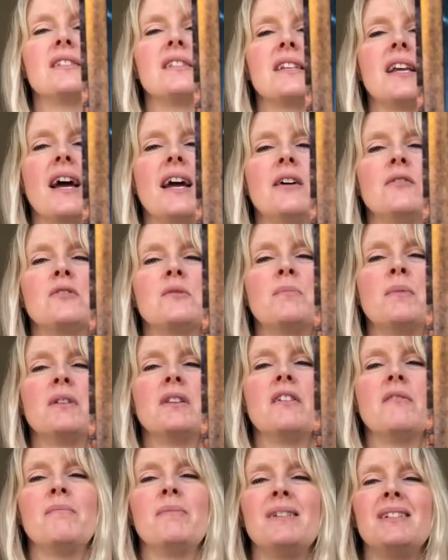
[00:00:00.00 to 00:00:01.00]
scales, but
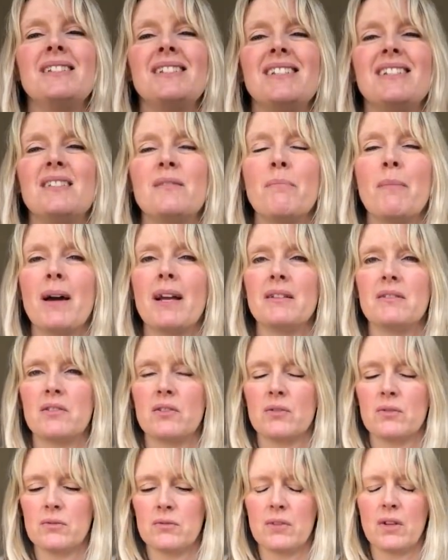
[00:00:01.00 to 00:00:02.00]
they've been
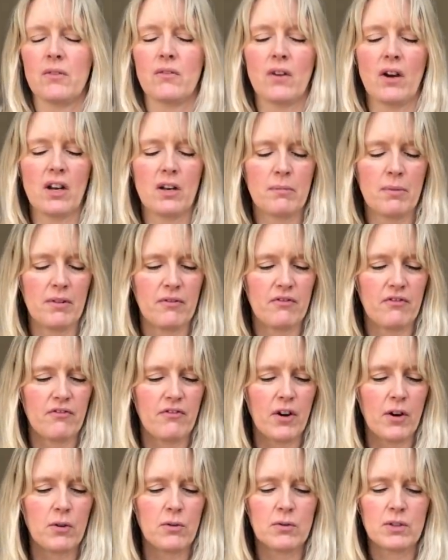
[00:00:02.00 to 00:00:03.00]
dismantled. They've kind of been
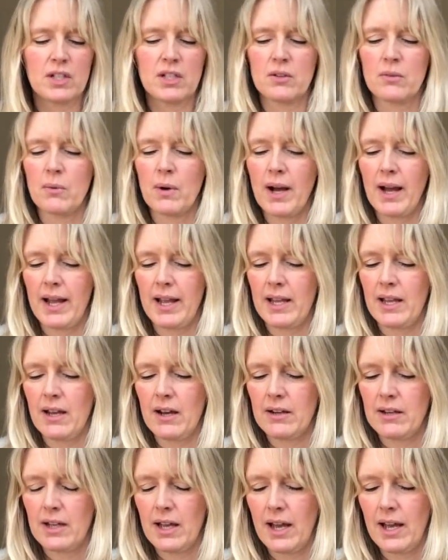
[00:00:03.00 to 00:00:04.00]
folded away,
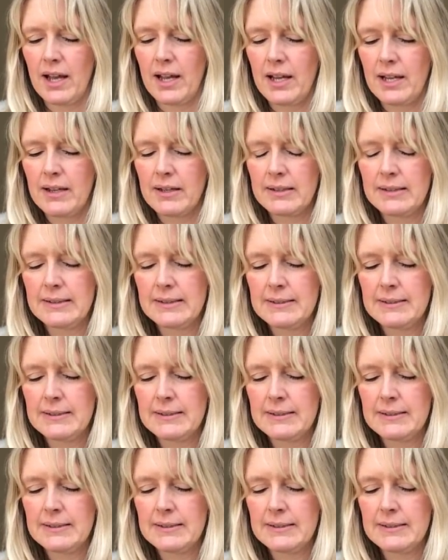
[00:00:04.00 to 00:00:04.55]
okay?